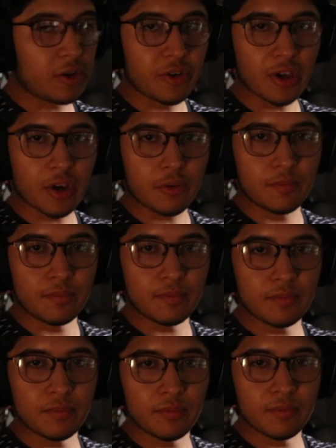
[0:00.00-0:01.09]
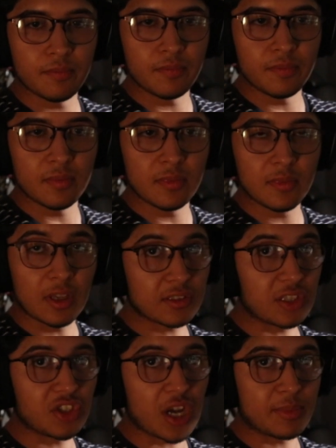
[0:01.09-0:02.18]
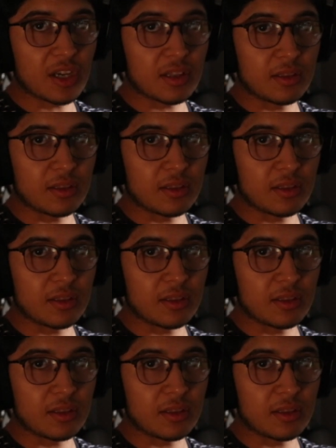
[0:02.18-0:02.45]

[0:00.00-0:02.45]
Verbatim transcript: go. Gets the job done.